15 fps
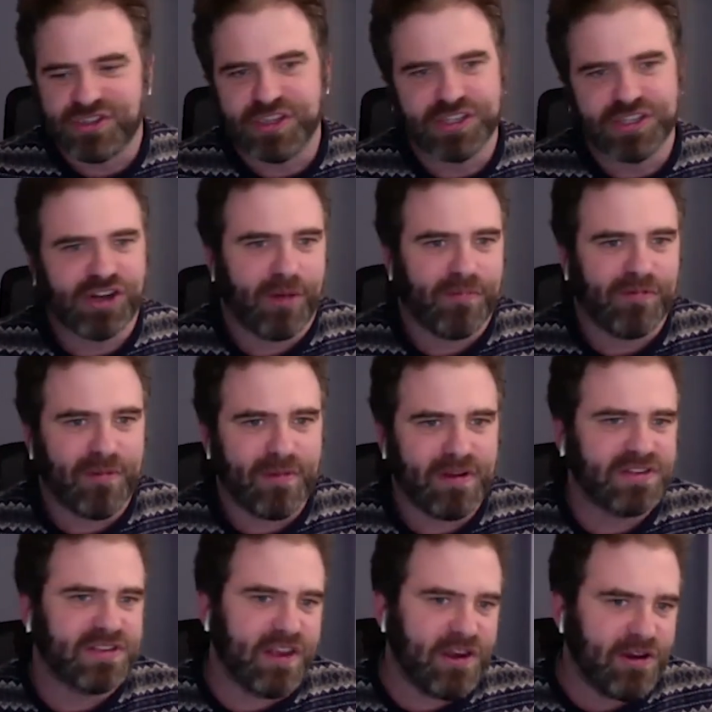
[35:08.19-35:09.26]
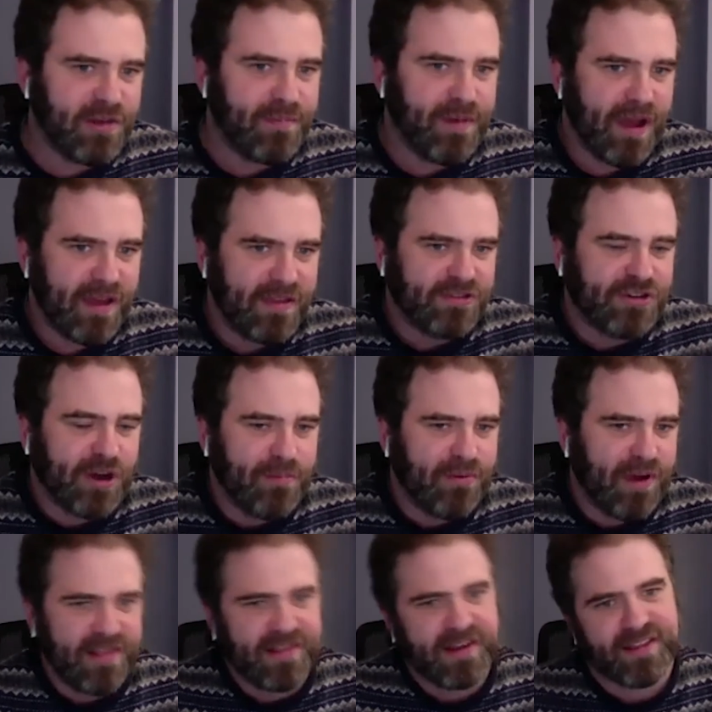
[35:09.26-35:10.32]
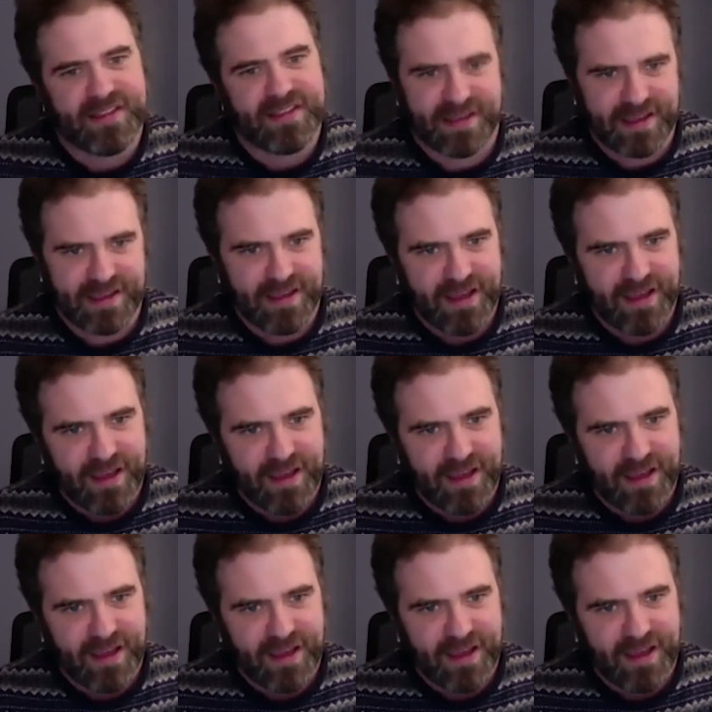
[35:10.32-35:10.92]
the sharp image, and then you could buy the Trump presidency.